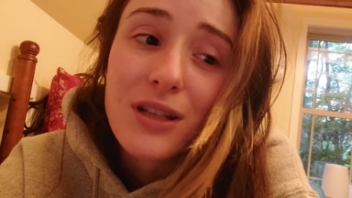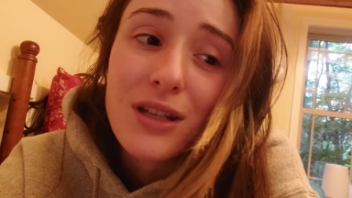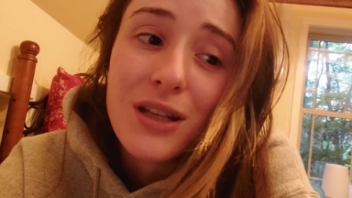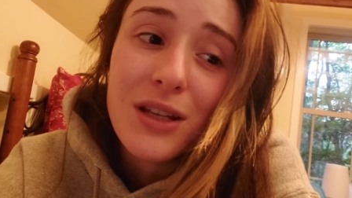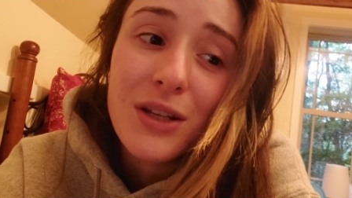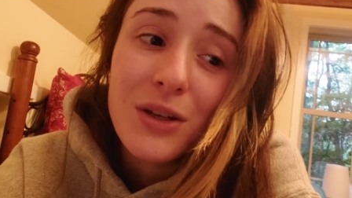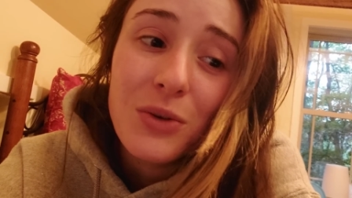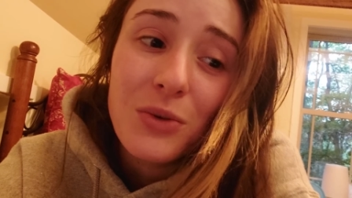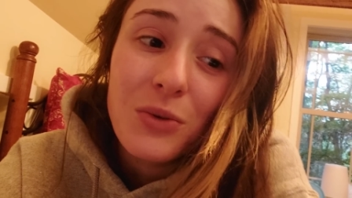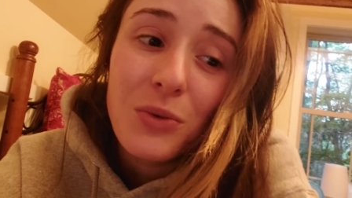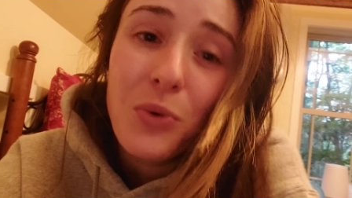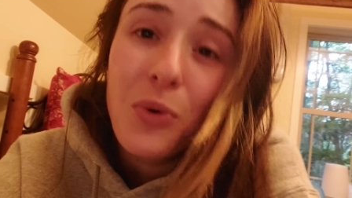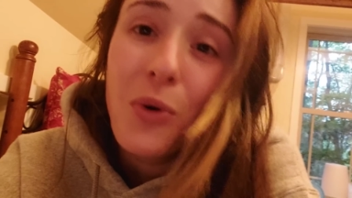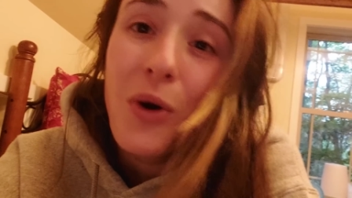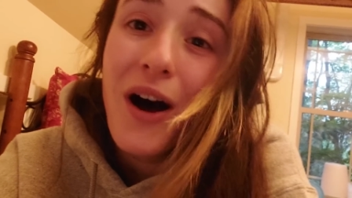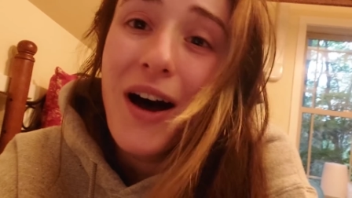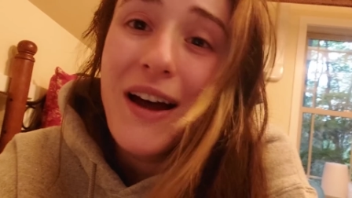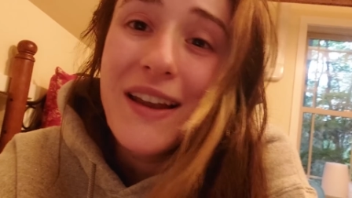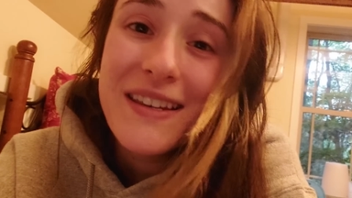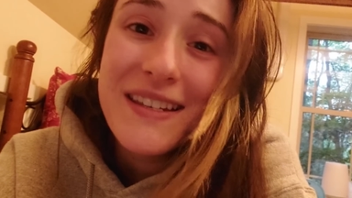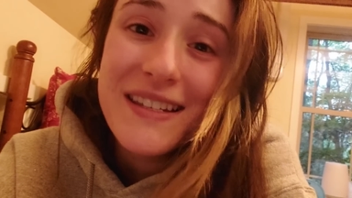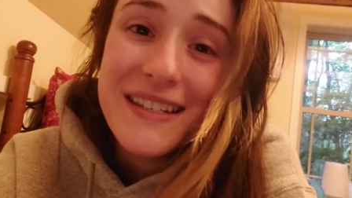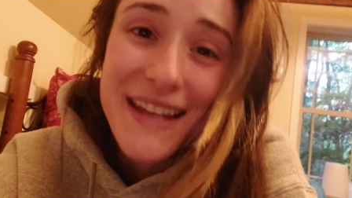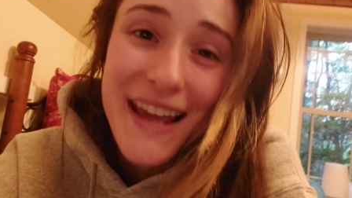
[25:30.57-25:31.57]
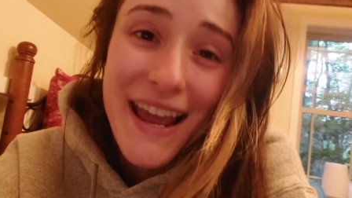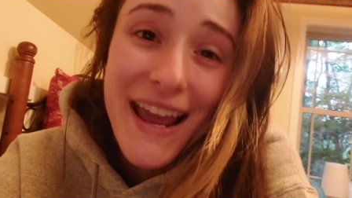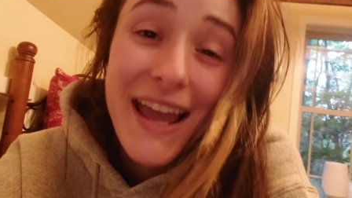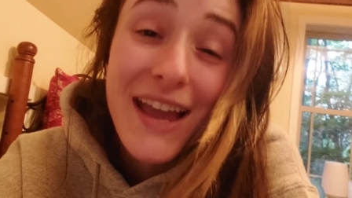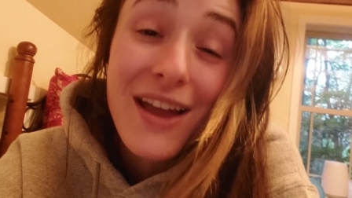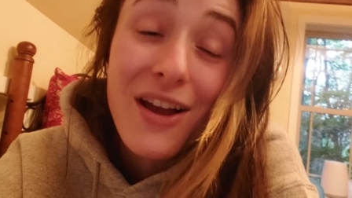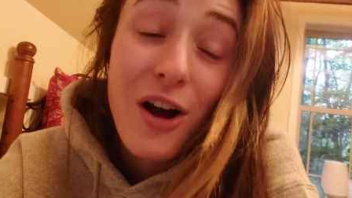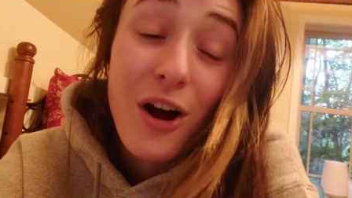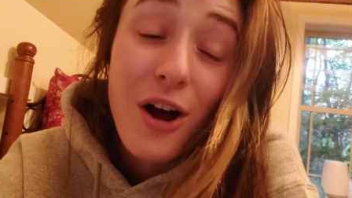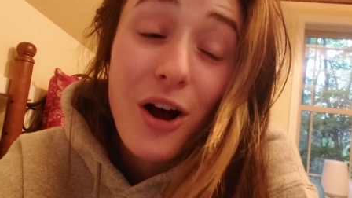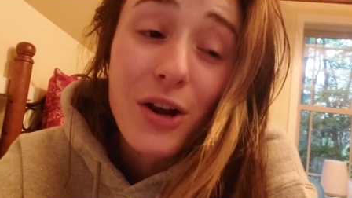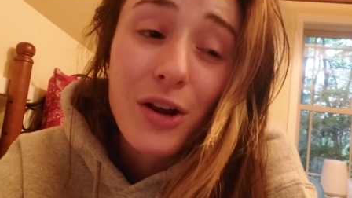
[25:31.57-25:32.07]
in one day
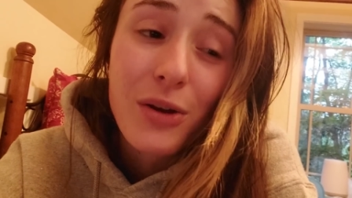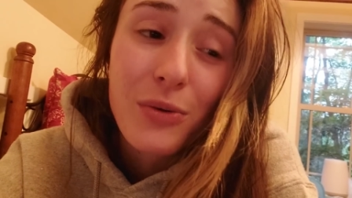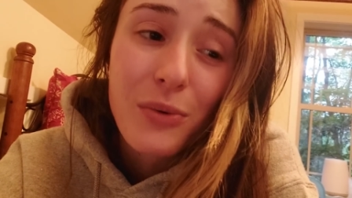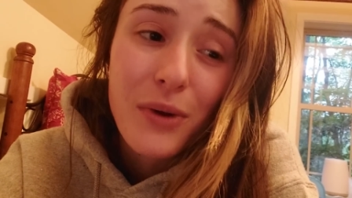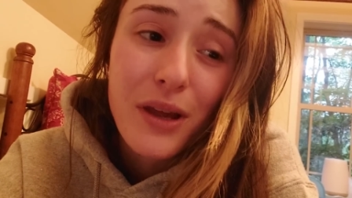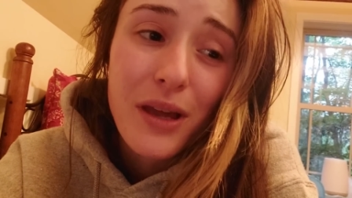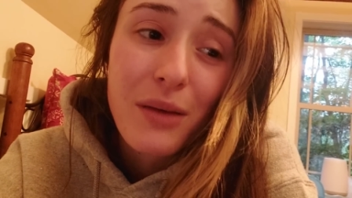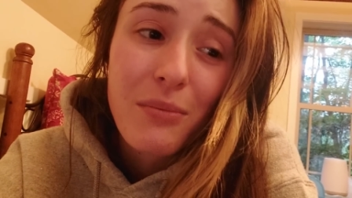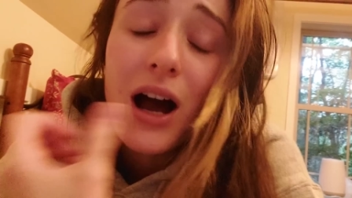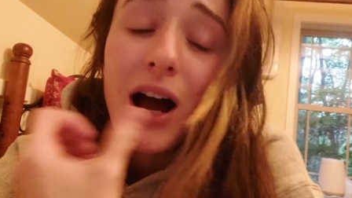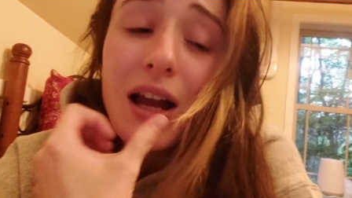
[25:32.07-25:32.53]
on a whim.